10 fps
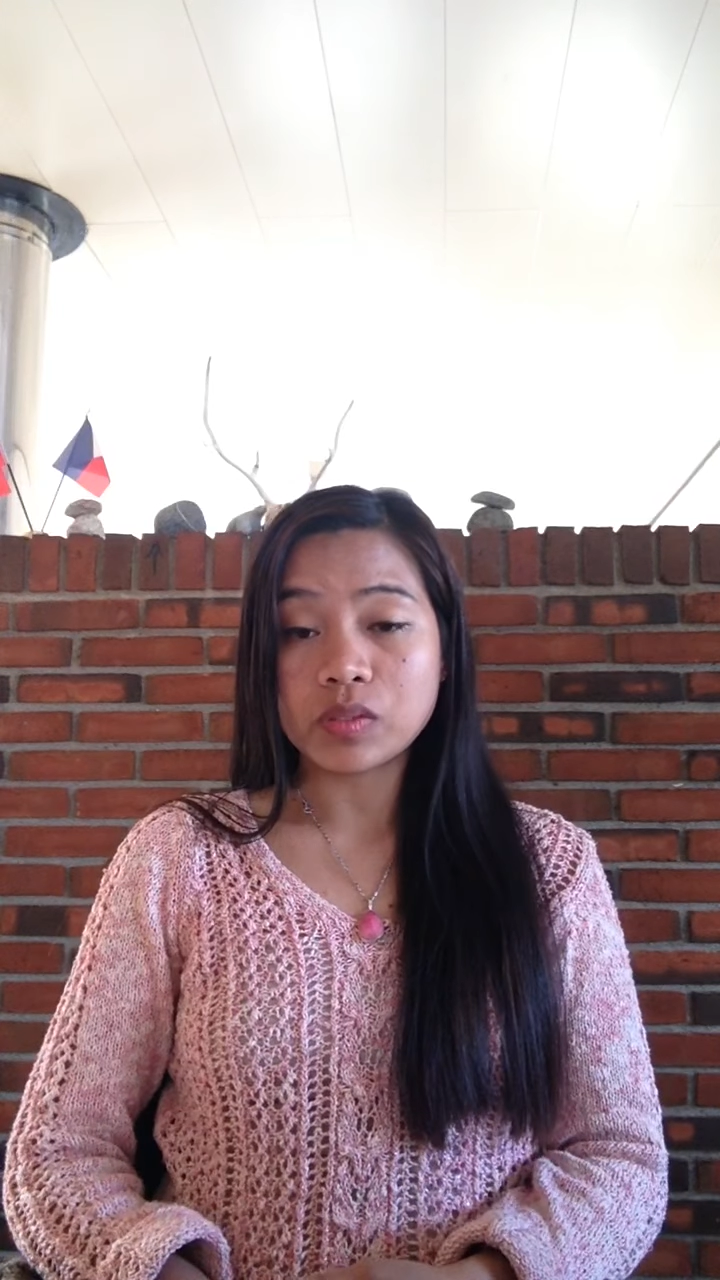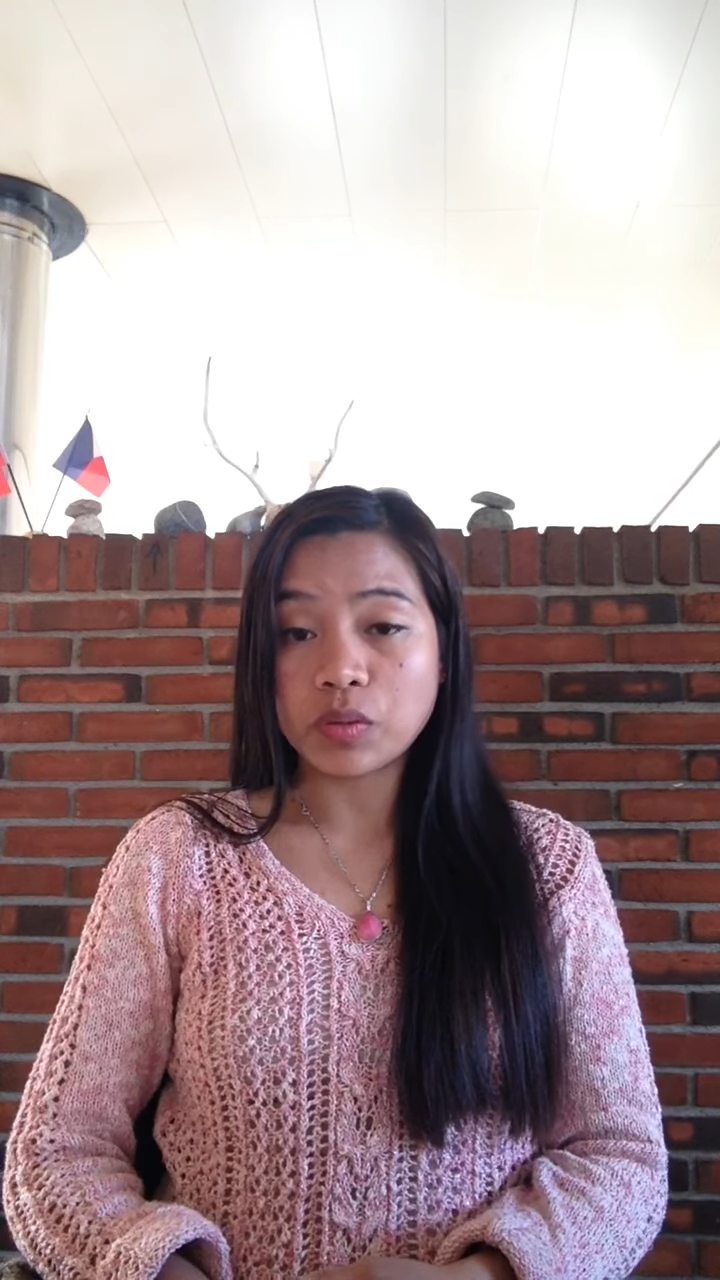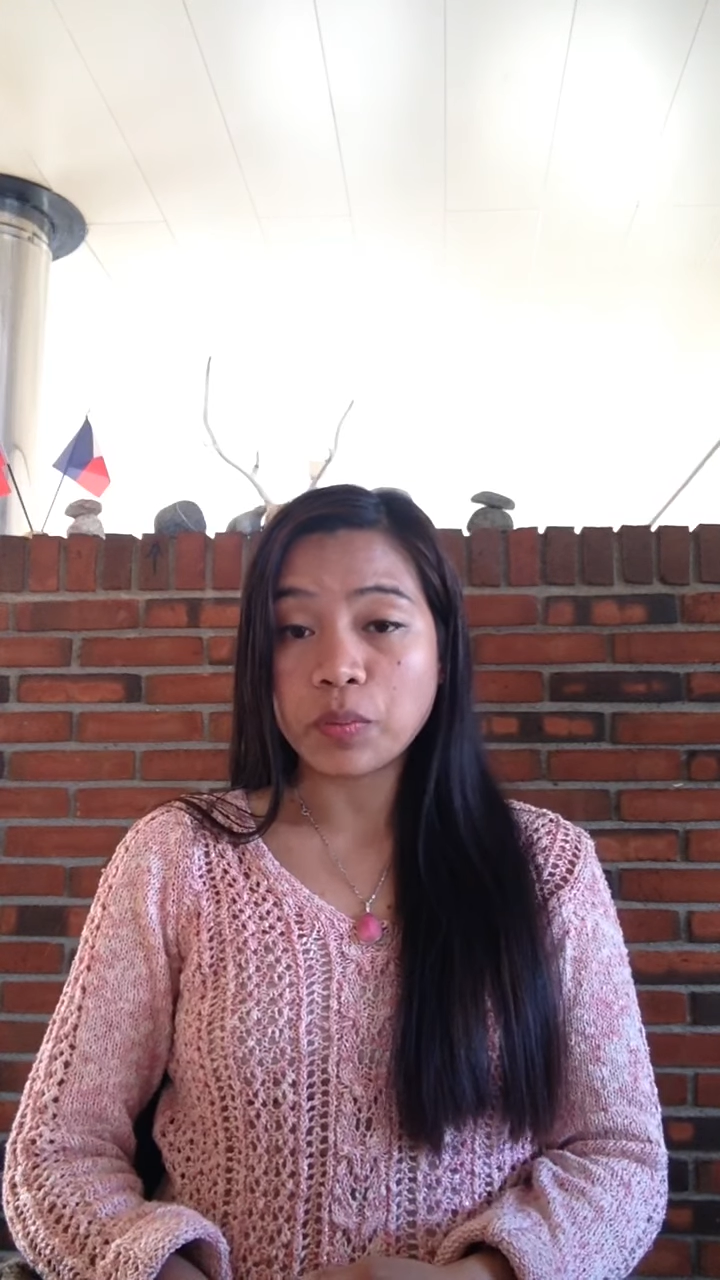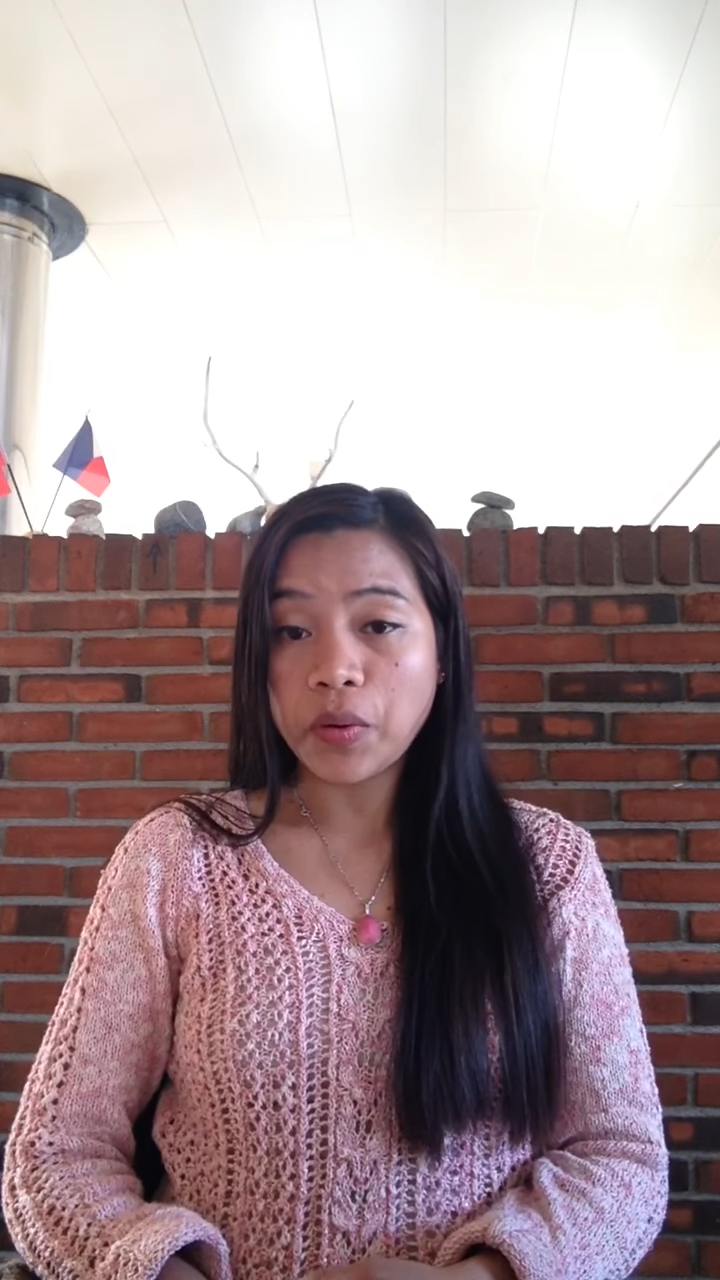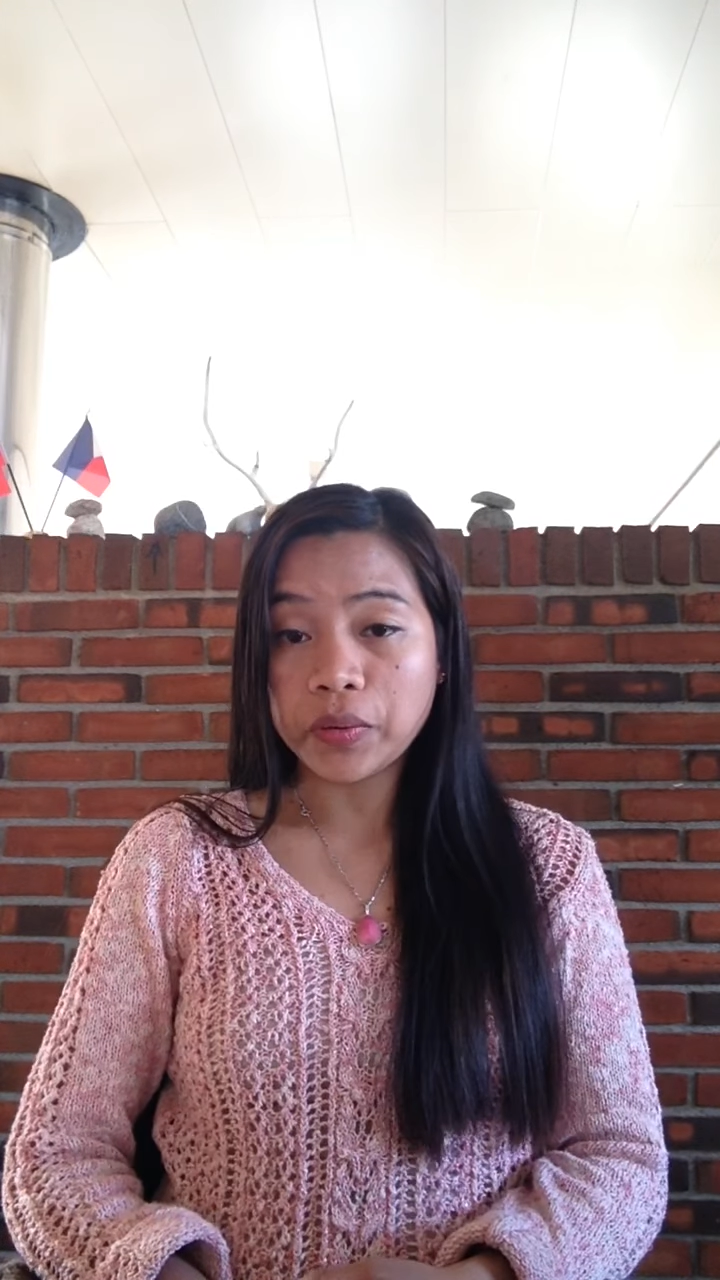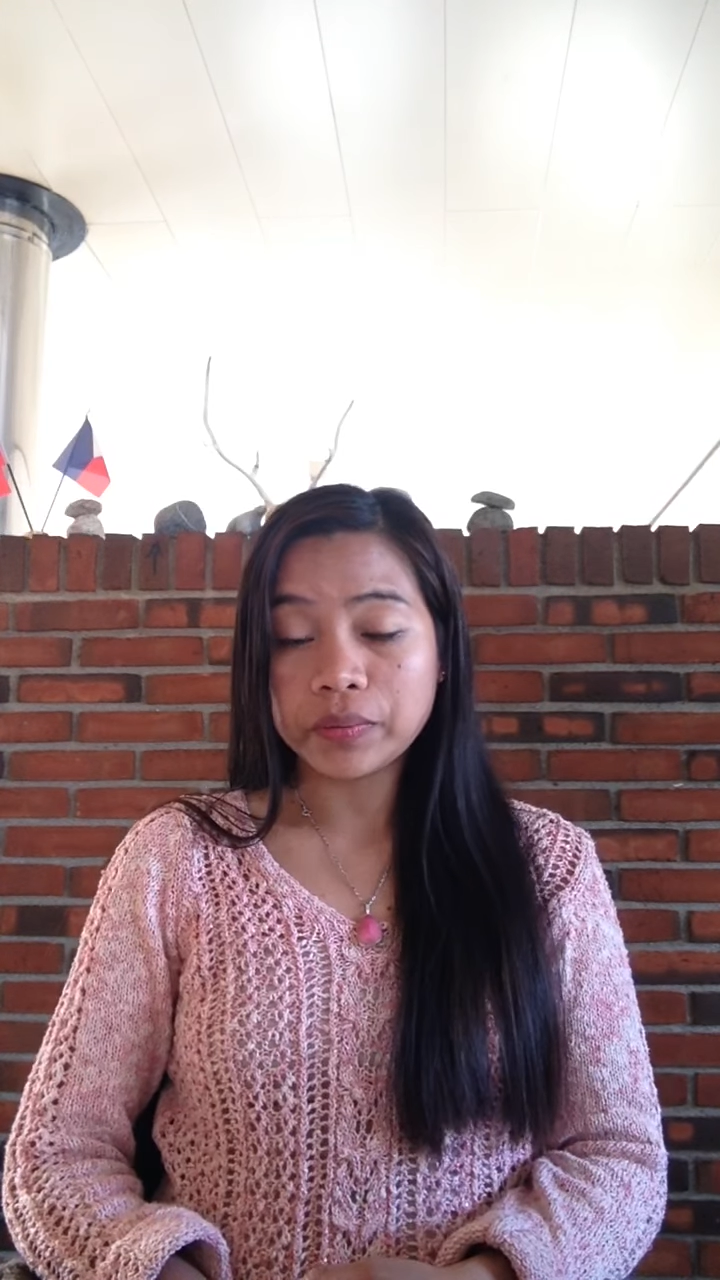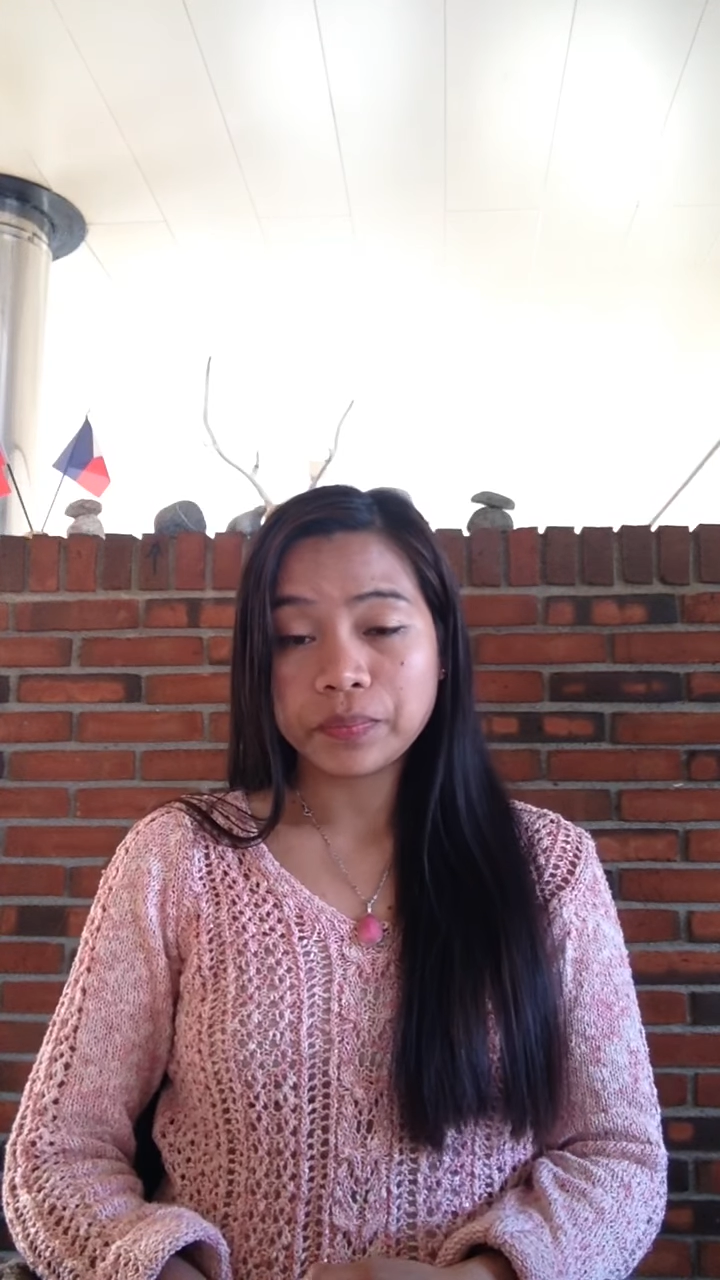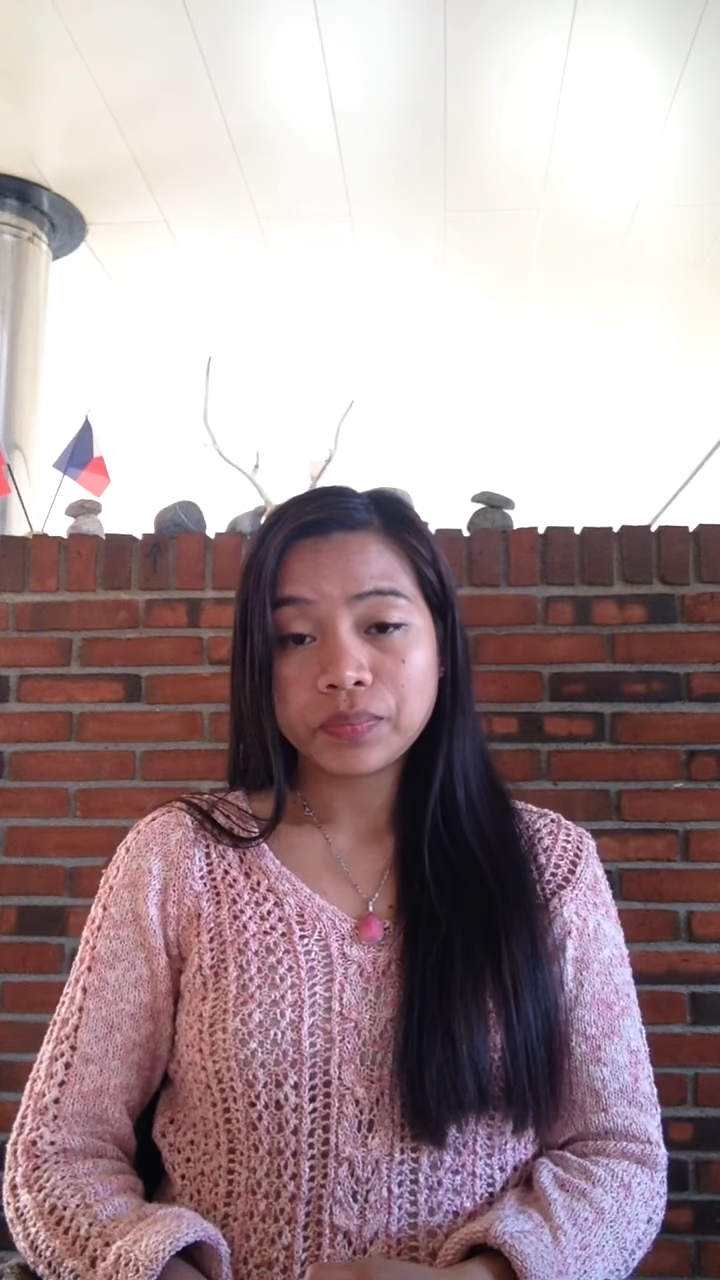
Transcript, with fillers: come on,